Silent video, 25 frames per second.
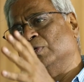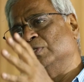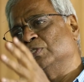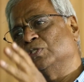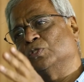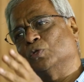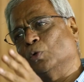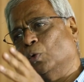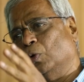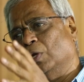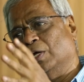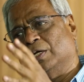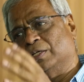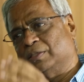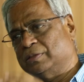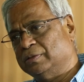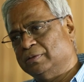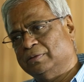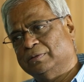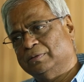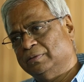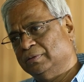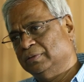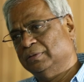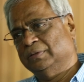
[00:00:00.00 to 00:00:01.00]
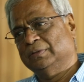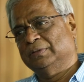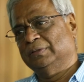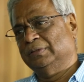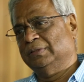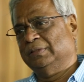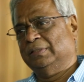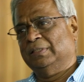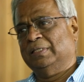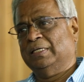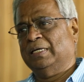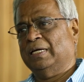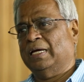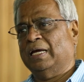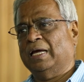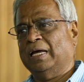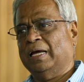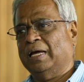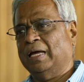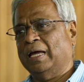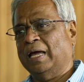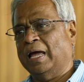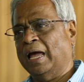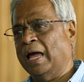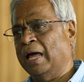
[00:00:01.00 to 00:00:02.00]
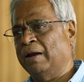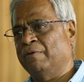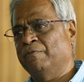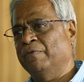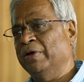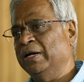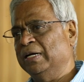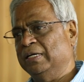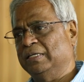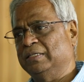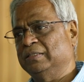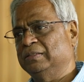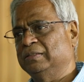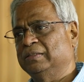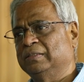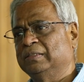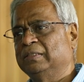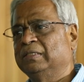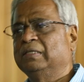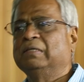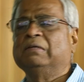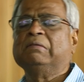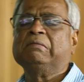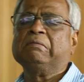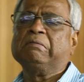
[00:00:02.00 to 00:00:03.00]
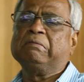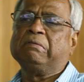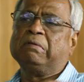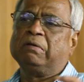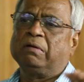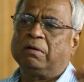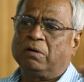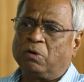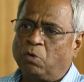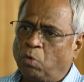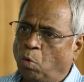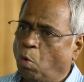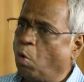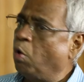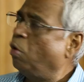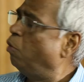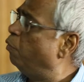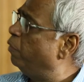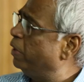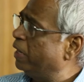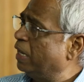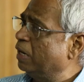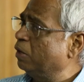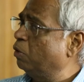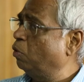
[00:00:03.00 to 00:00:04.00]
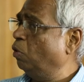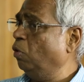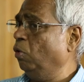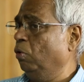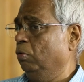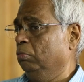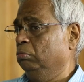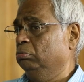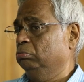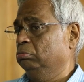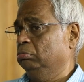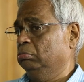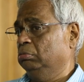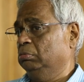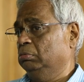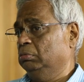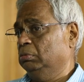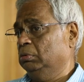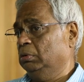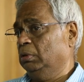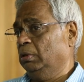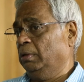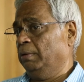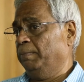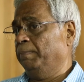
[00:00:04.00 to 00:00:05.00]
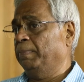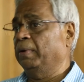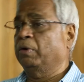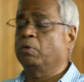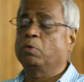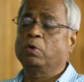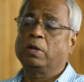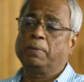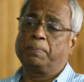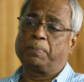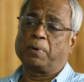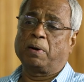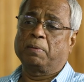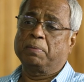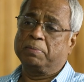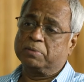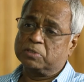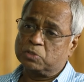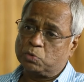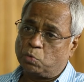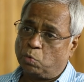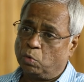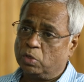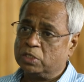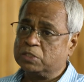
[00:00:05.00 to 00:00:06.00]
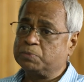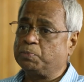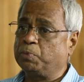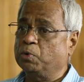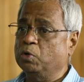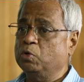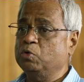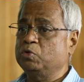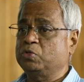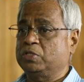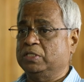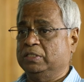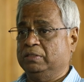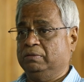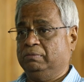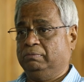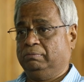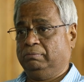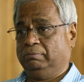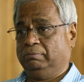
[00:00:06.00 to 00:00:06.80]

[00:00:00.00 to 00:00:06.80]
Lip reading: in solar and wind. Coal we can grow, but only problem is coal is polluting.